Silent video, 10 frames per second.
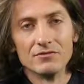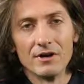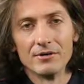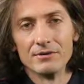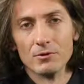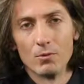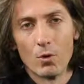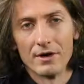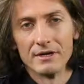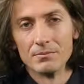very
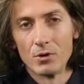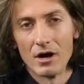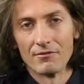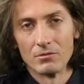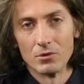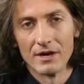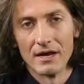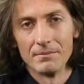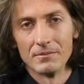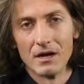rewarding and profitable game.